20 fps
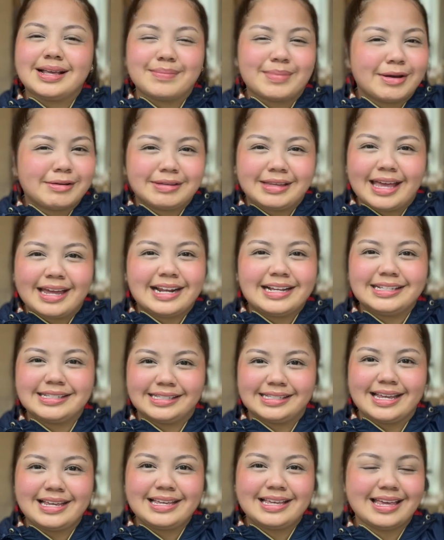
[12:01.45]
about getting
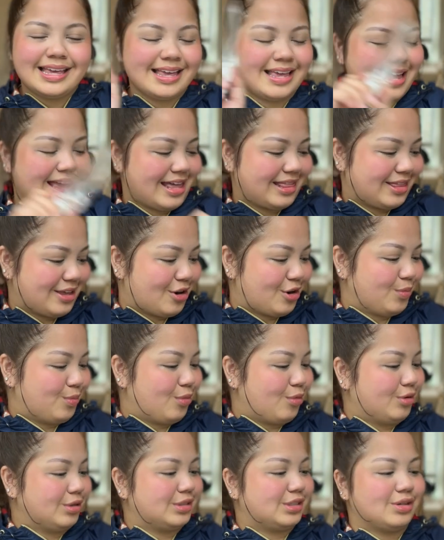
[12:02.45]
sick at the
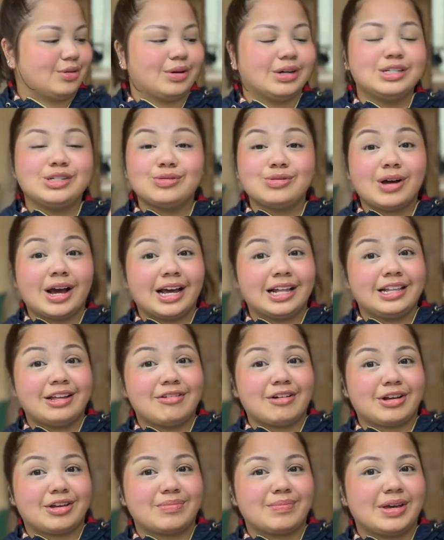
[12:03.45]
airport. So I do highly
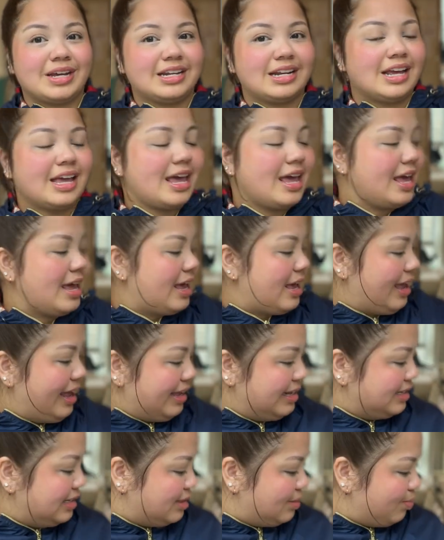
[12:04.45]
recommend
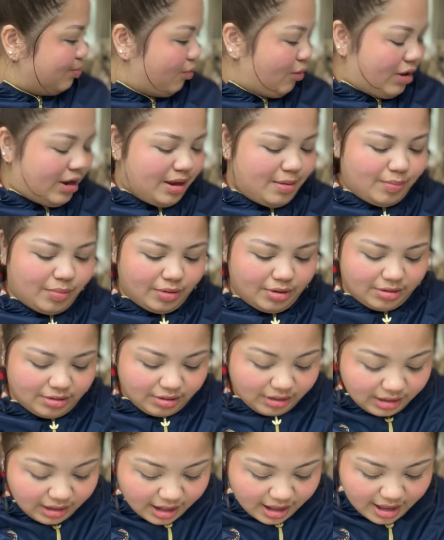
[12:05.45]
a spray
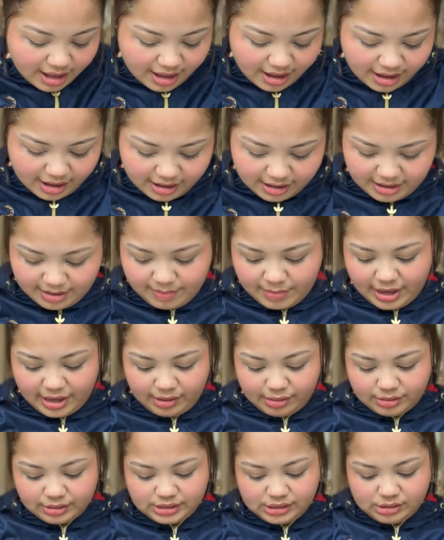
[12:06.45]
bottle.
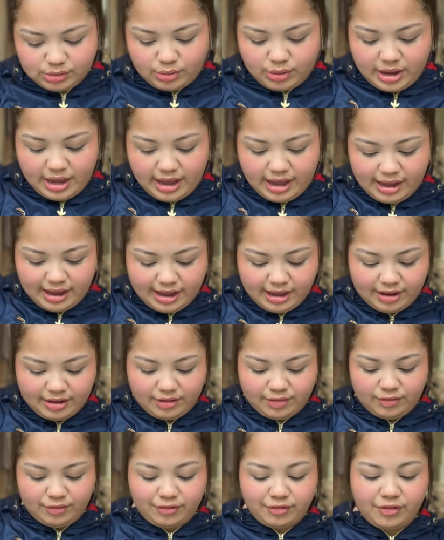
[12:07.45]
I also
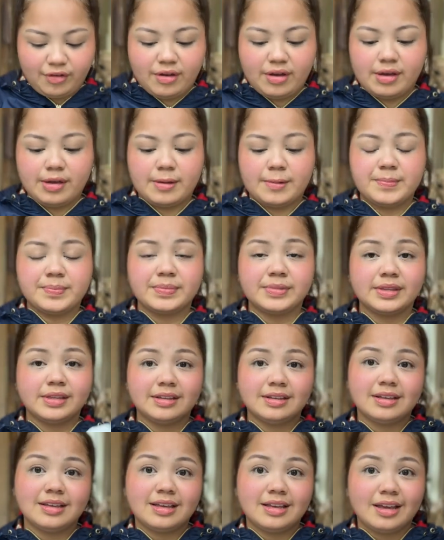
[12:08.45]
have
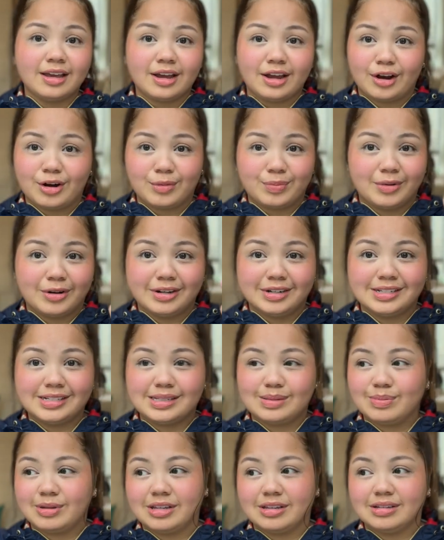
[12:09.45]

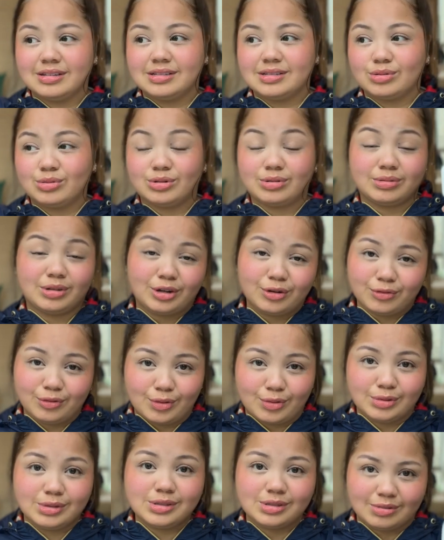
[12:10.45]
AirPods because, or
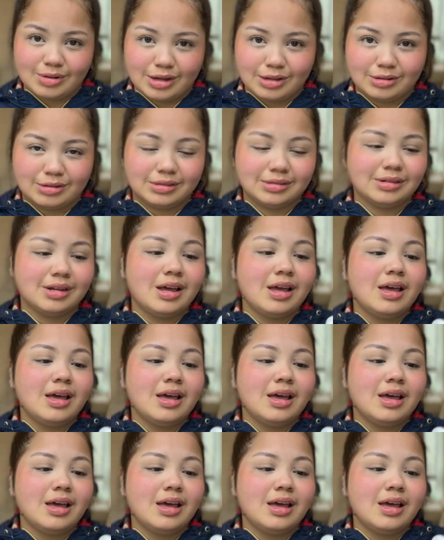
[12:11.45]
earphones rather,